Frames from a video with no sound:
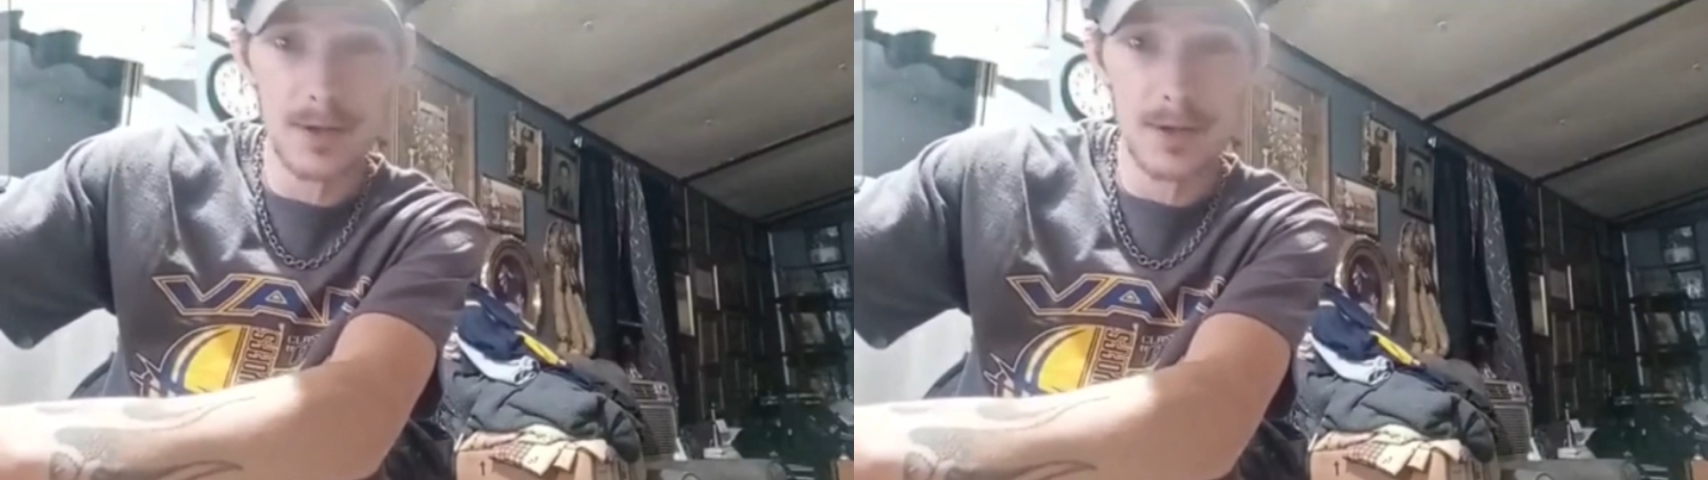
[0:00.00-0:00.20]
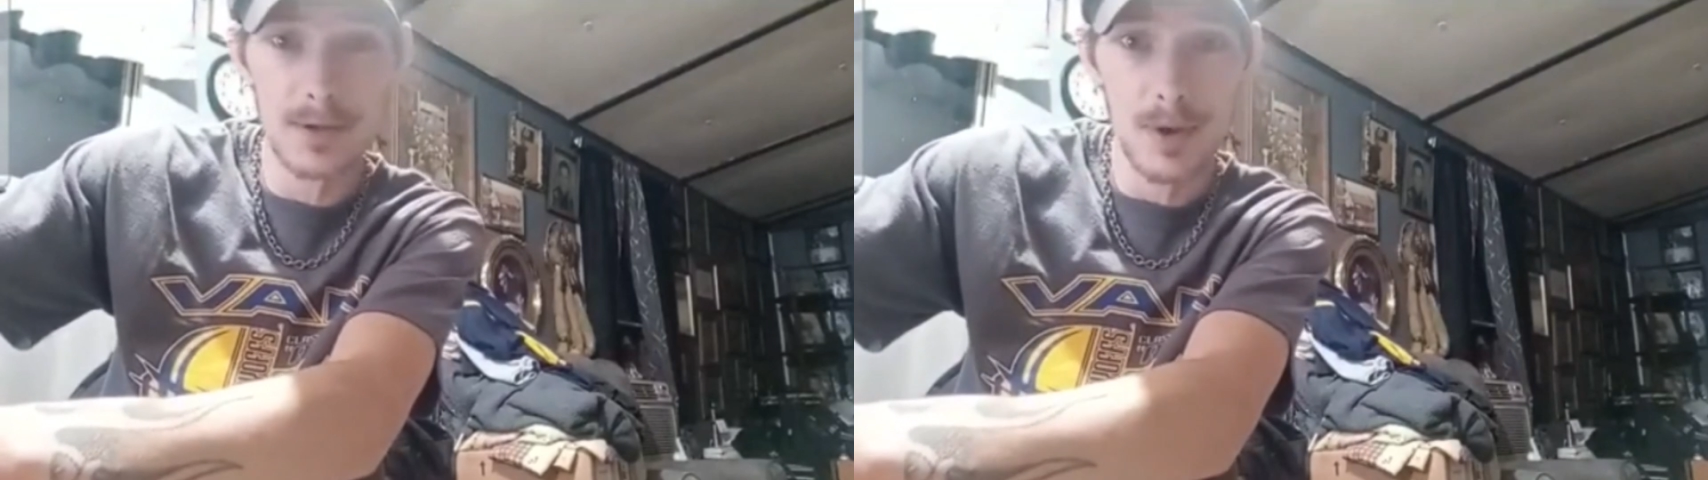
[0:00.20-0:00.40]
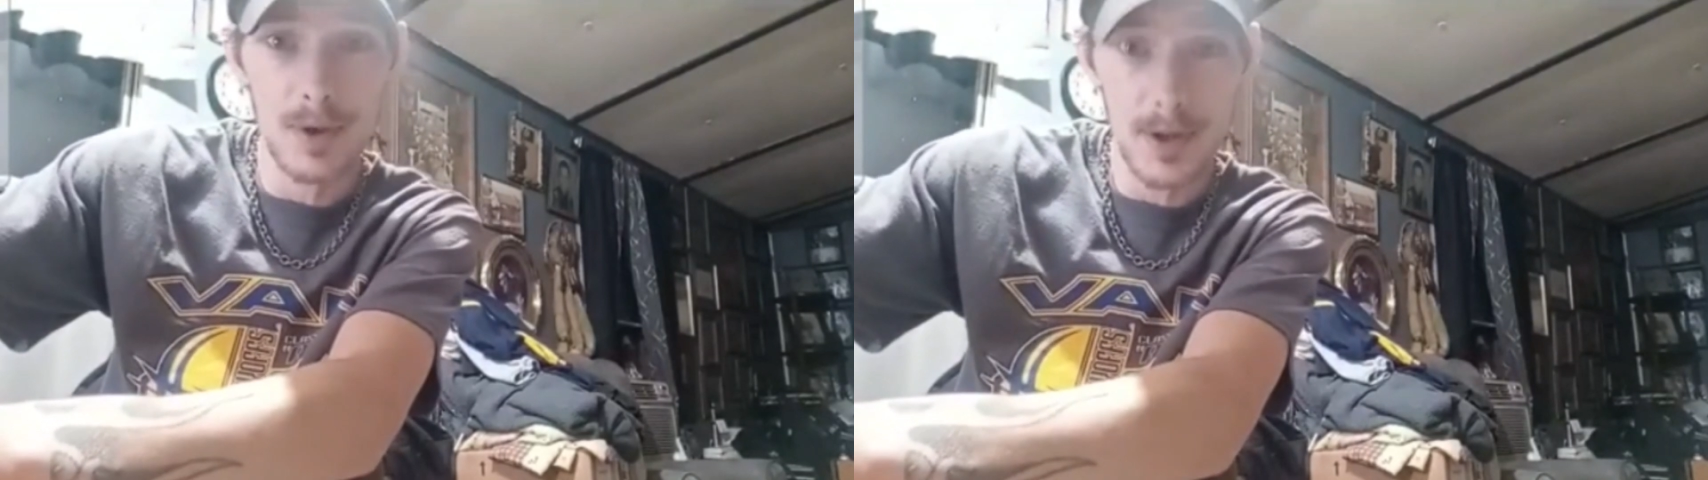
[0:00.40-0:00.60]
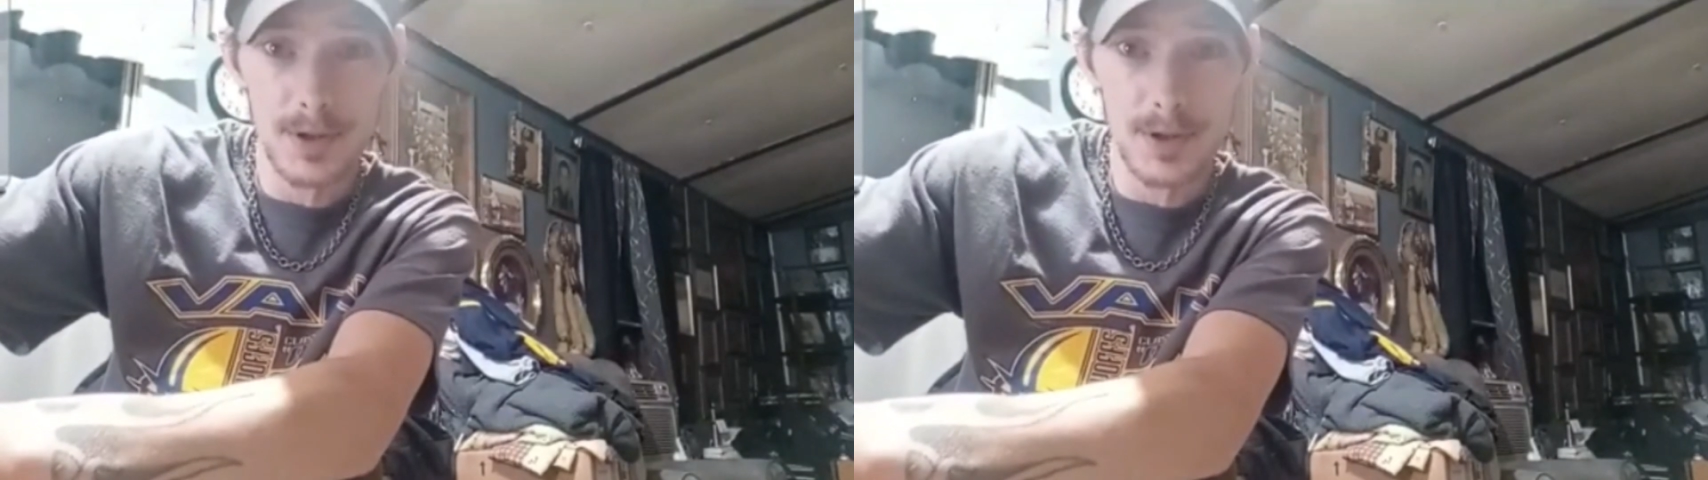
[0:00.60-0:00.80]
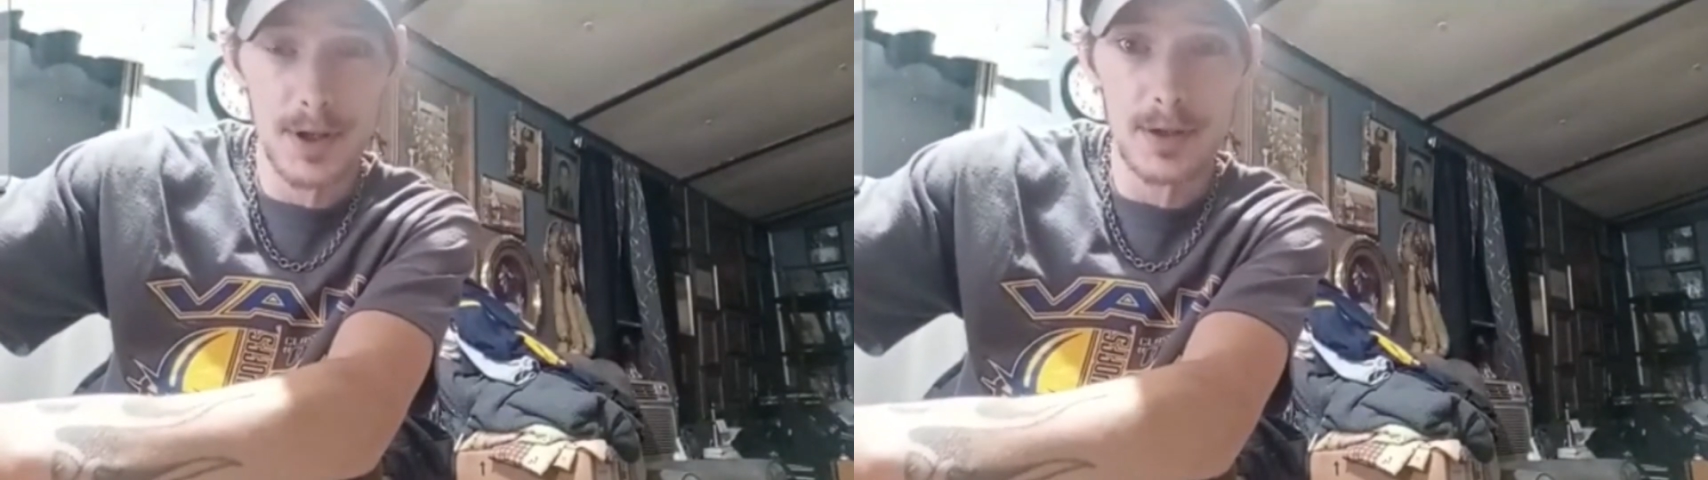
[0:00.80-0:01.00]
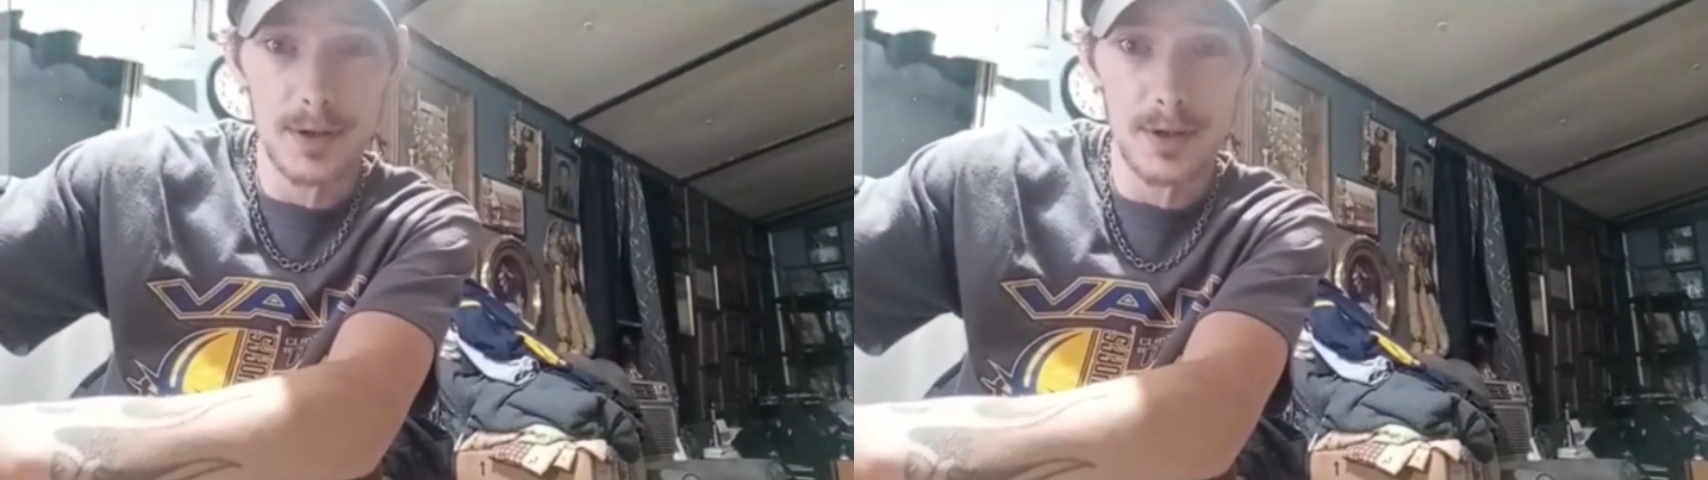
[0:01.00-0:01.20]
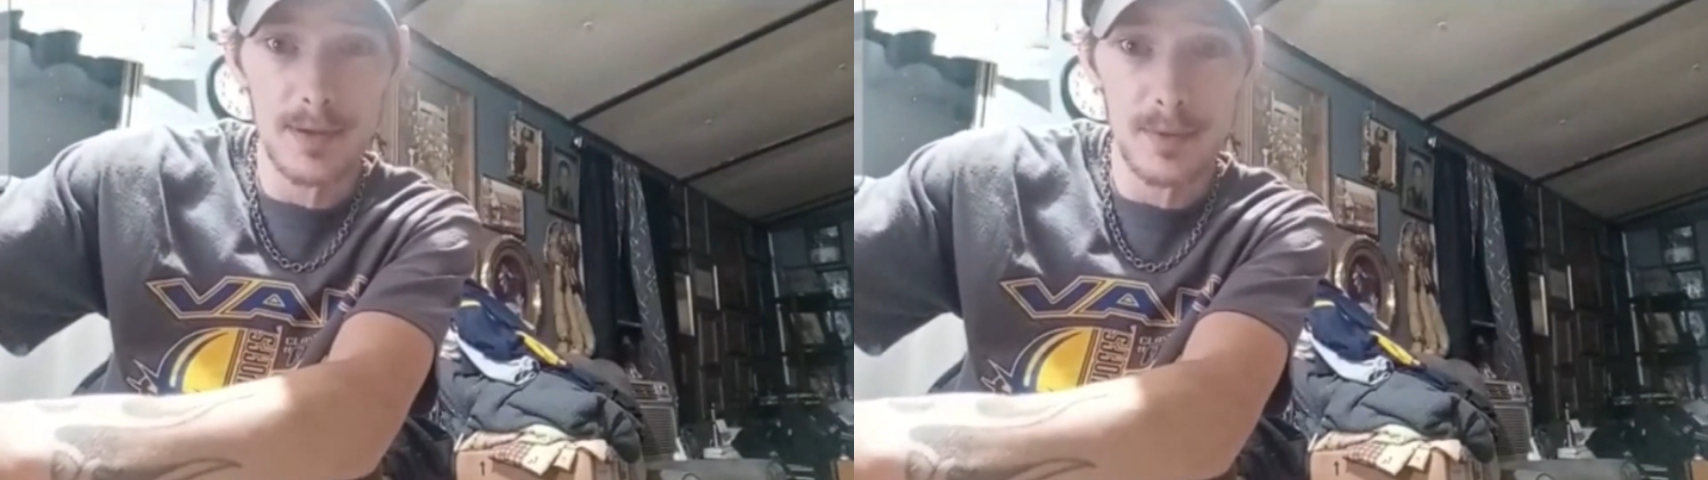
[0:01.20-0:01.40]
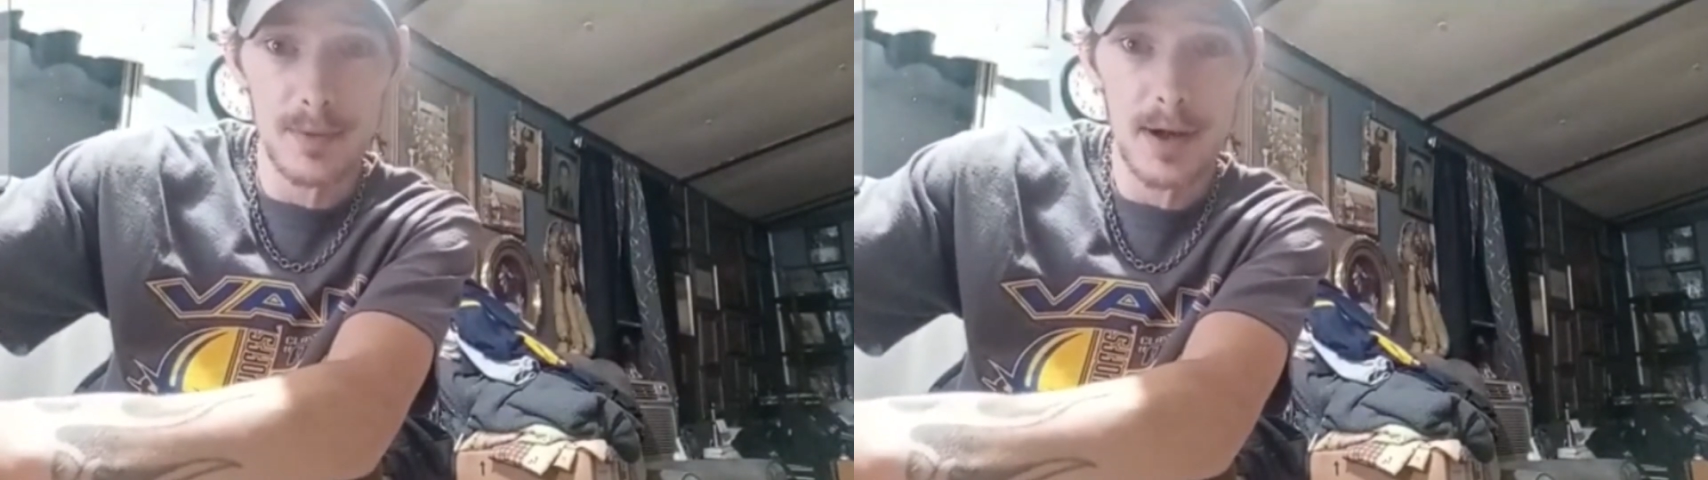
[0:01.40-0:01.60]
I say to
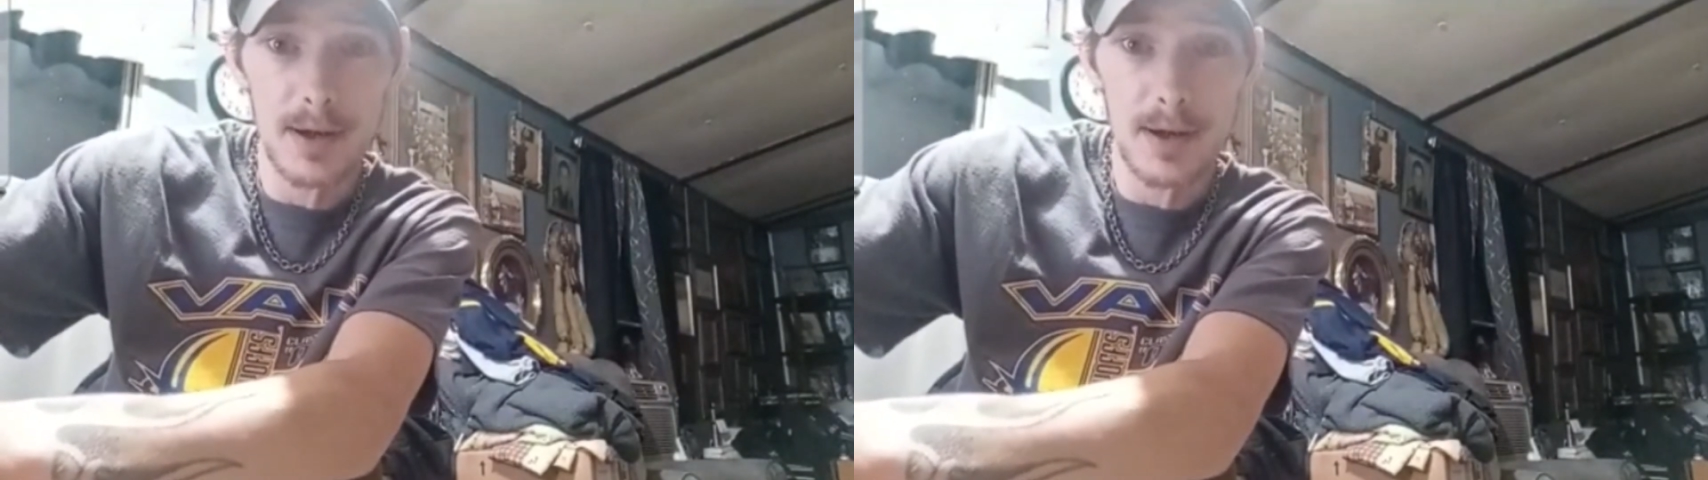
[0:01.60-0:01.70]
everybody on